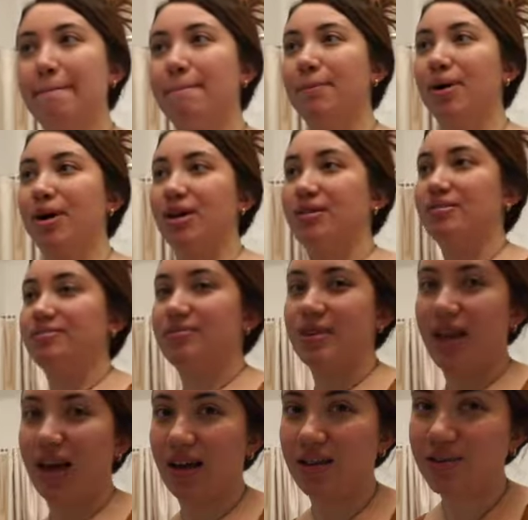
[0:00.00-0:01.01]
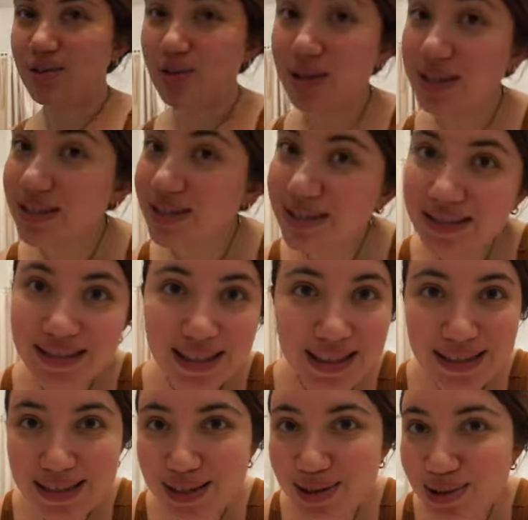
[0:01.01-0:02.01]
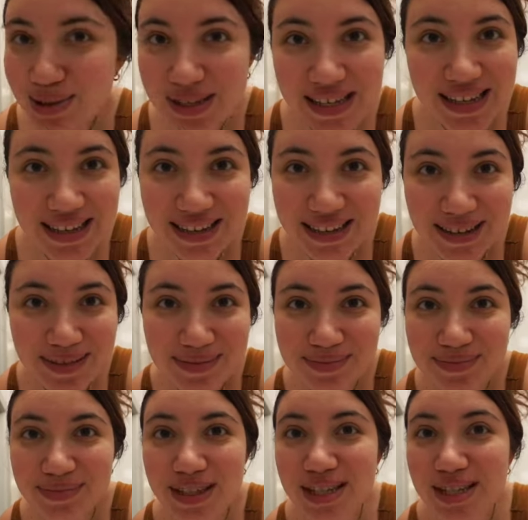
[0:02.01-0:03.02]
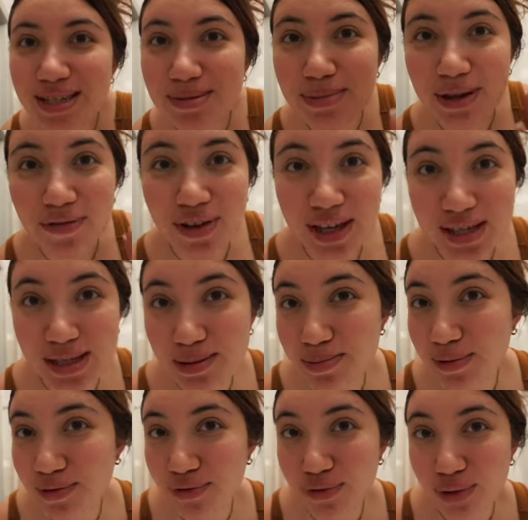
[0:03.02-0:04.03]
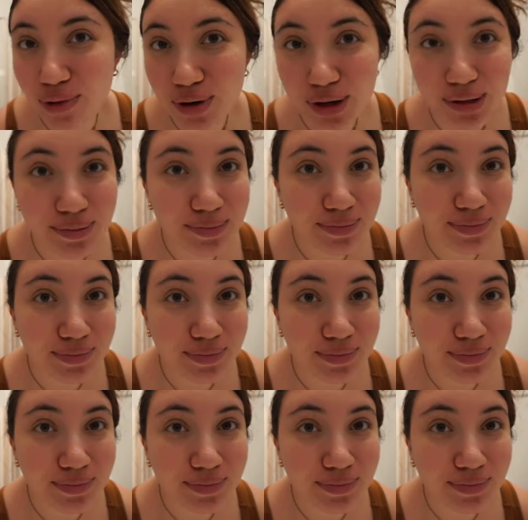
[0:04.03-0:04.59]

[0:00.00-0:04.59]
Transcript: But yeah, so let's let's go see. This is my face before.